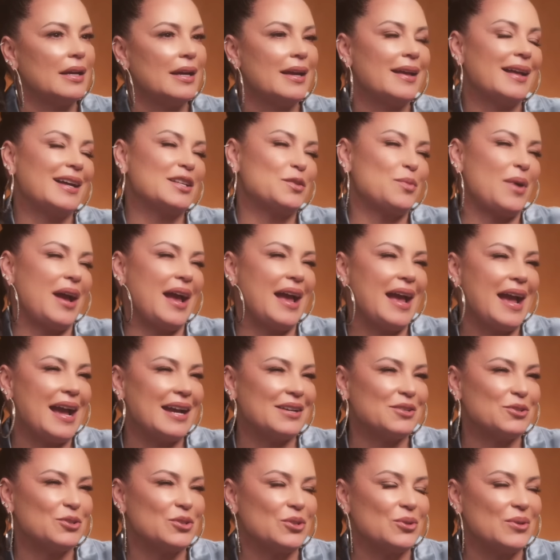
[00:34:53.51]
that's why I
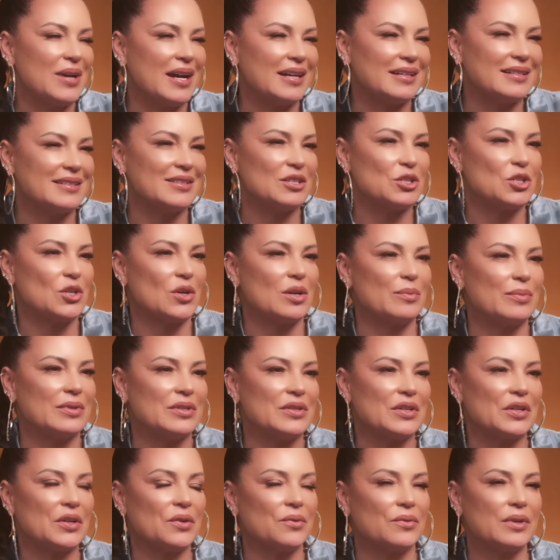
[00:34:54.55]
asked you, how does it show up in
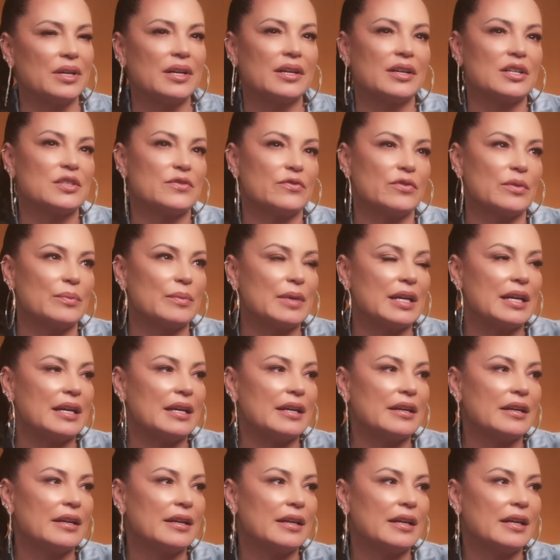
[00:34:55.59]
your career? Because for me,